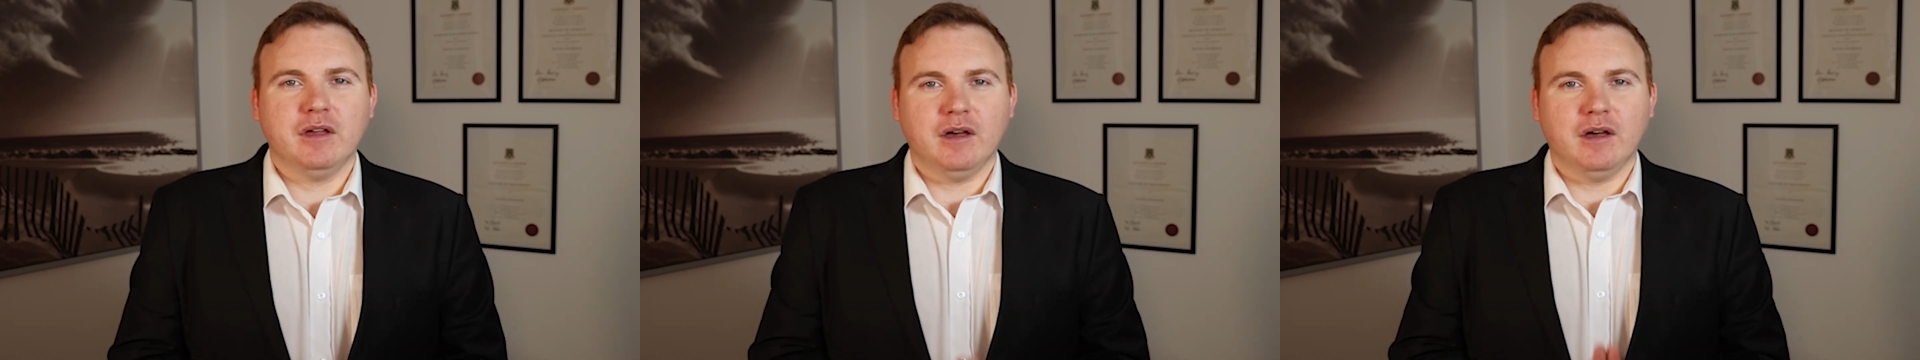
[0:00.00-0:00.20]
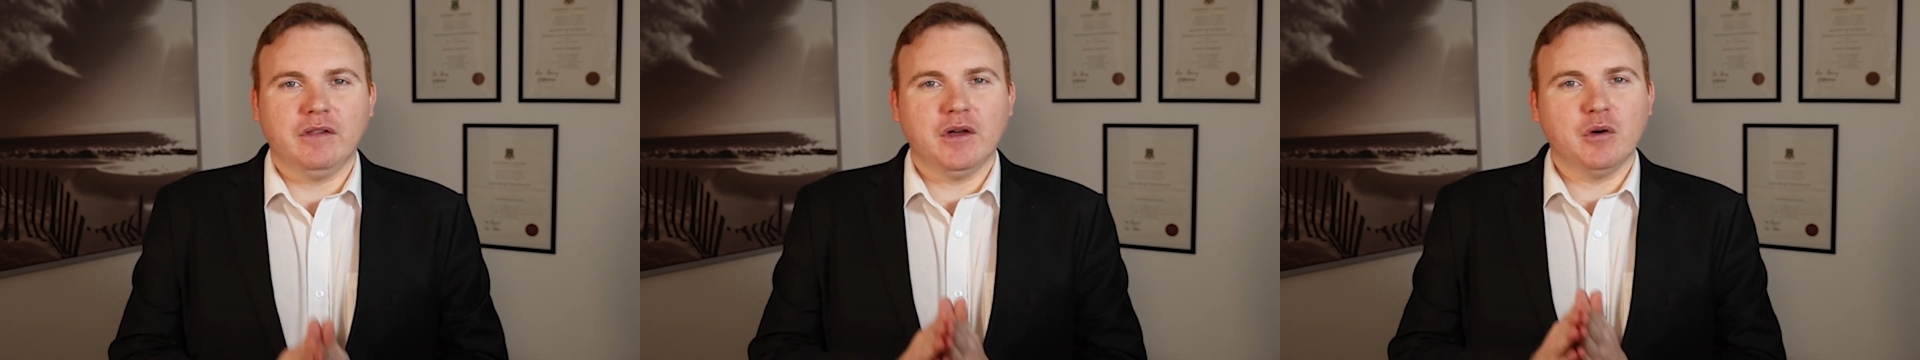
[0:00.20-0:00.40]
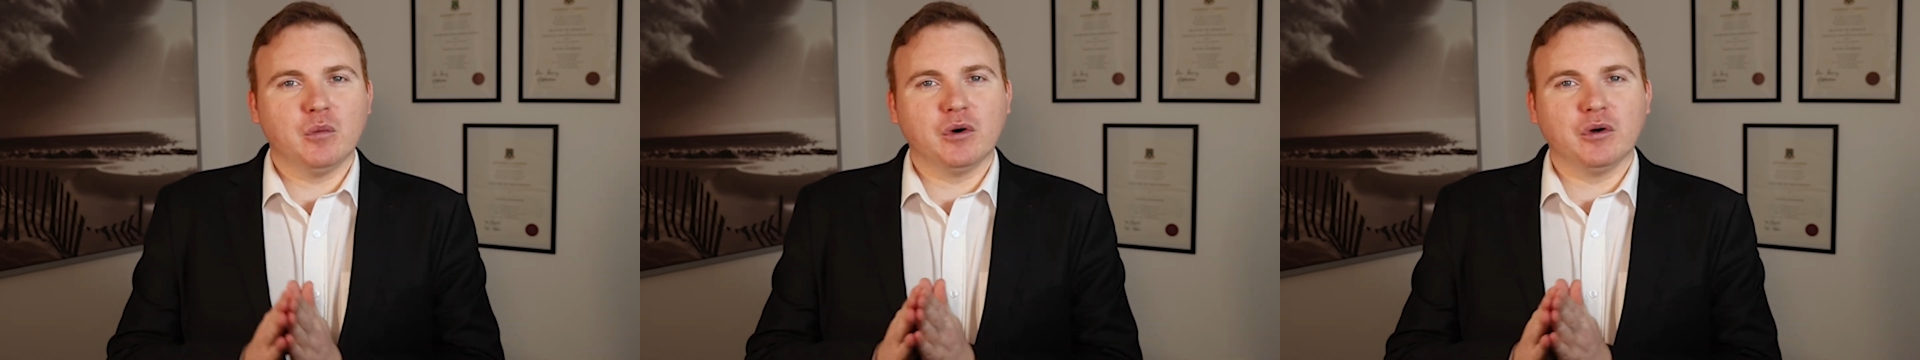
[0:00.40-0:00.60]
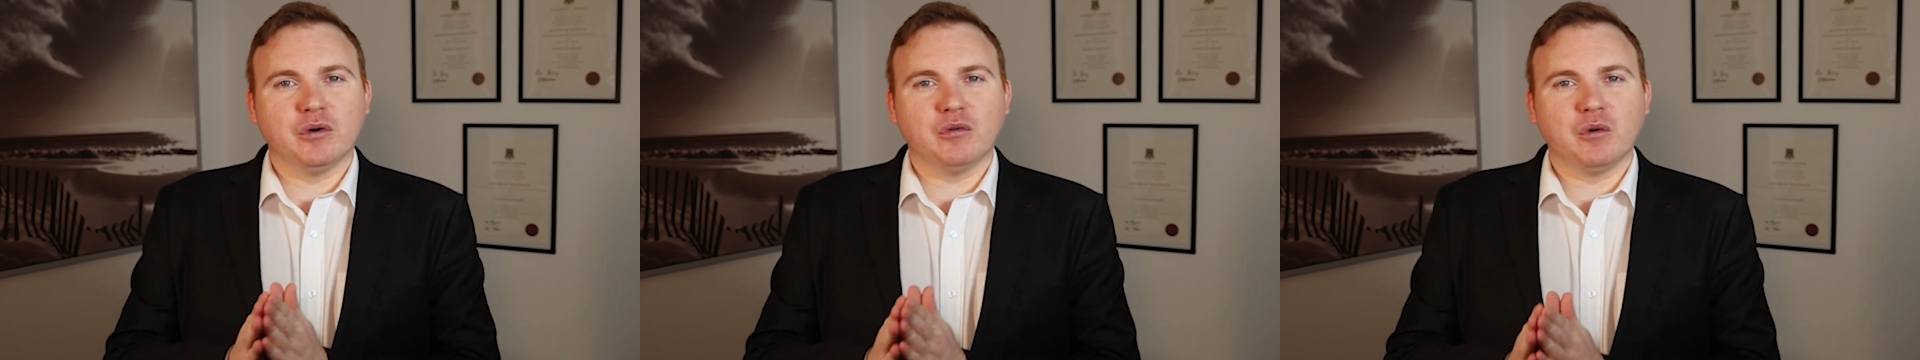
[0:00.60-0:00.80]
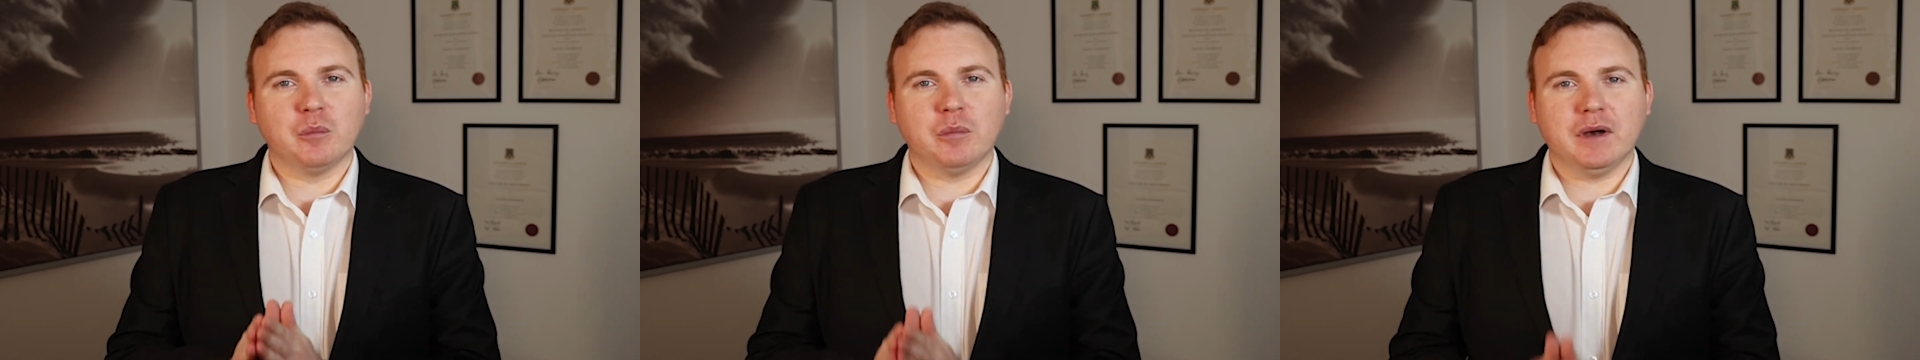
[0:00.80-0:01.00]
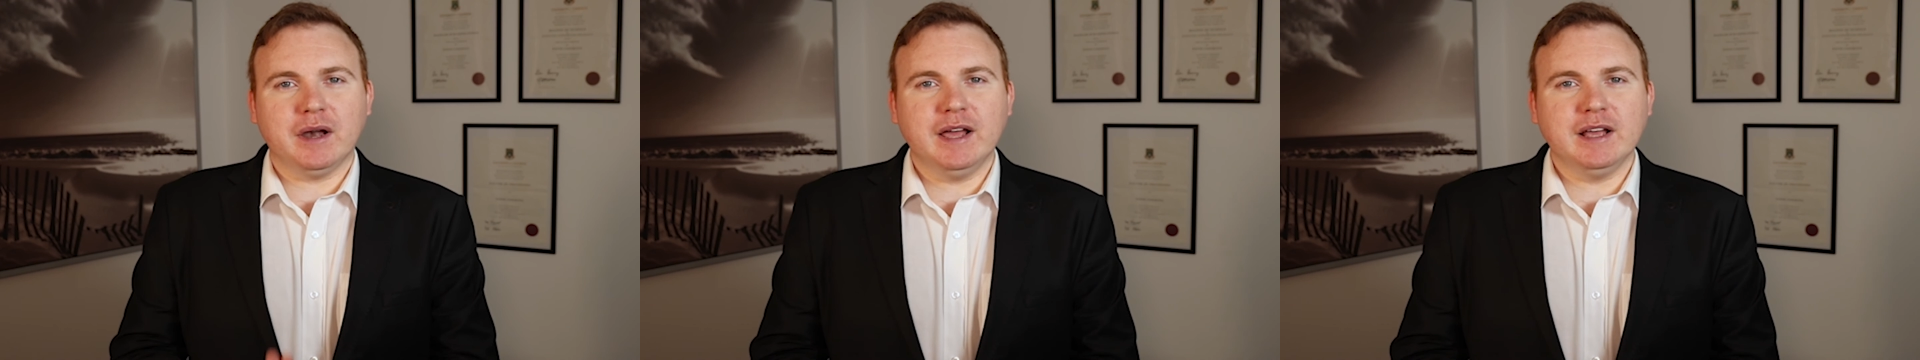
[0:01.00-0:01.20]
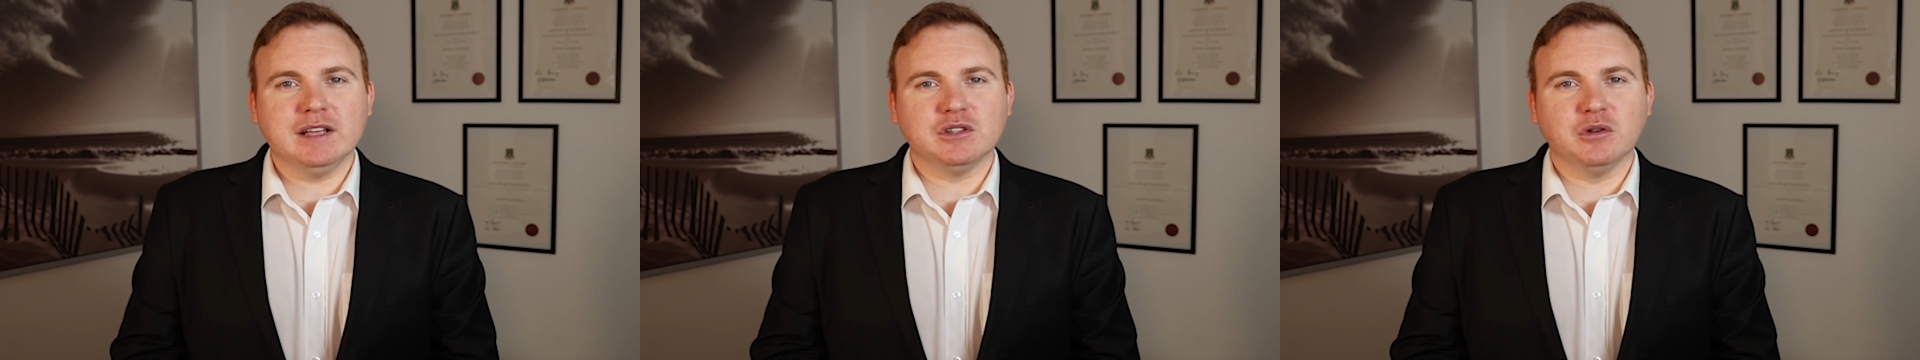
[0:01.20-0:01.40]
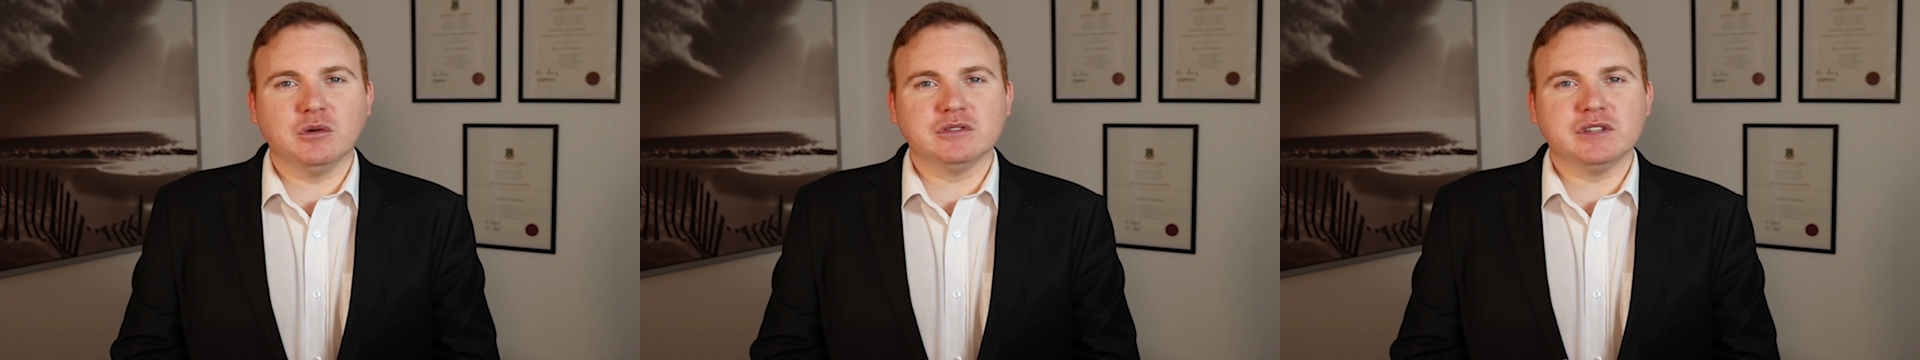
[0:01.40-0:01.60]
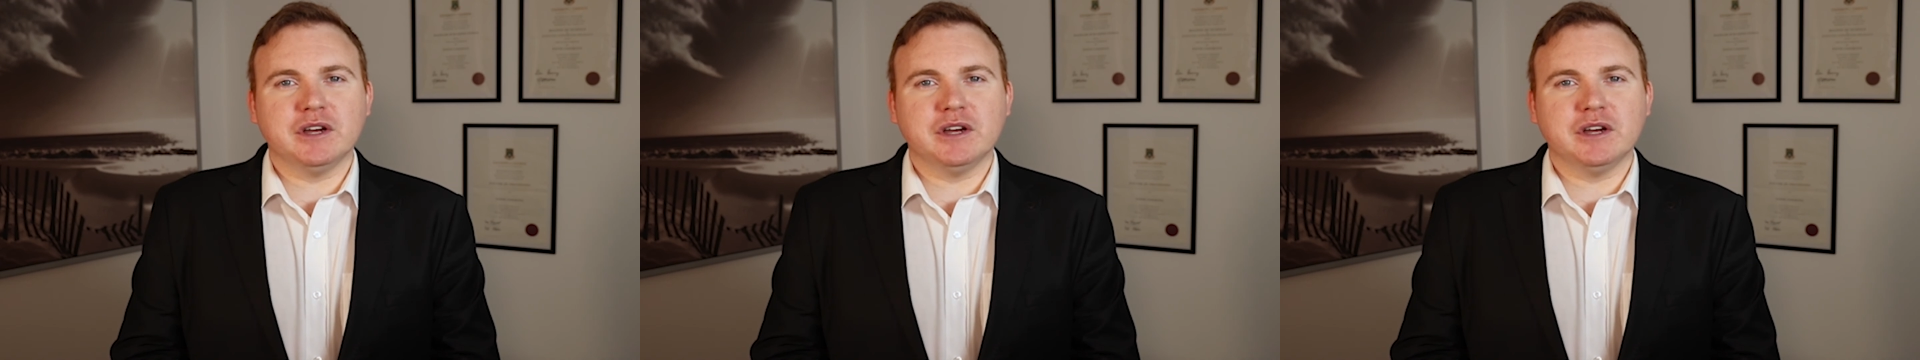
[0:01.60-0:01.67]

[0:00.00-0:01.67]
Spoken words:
and then we're going to replace those